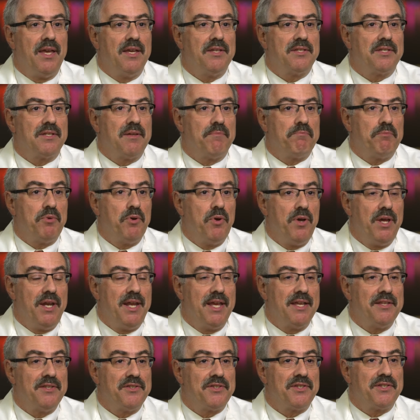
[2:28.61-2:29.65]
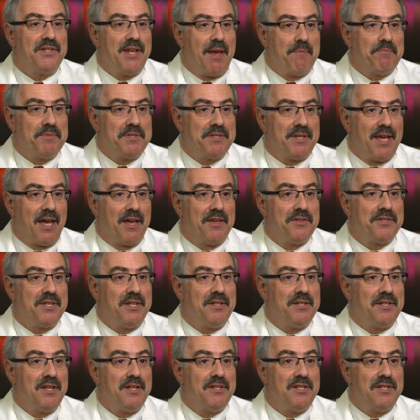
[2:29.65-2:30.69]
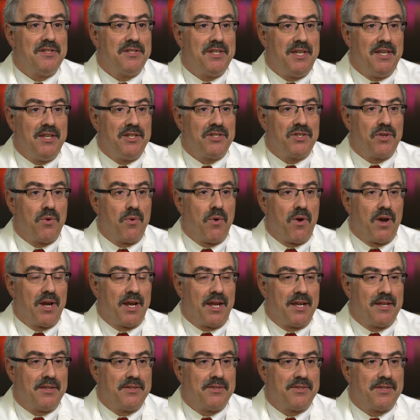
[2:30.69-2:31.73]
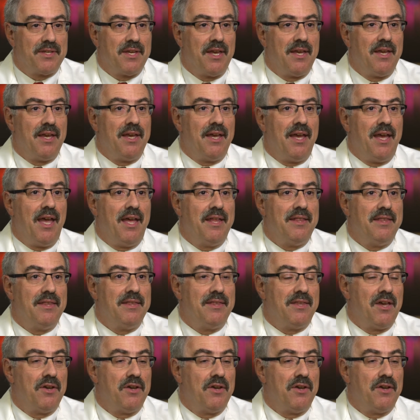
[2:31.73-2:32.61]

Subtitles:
is to put in stem cells into diseased organs, and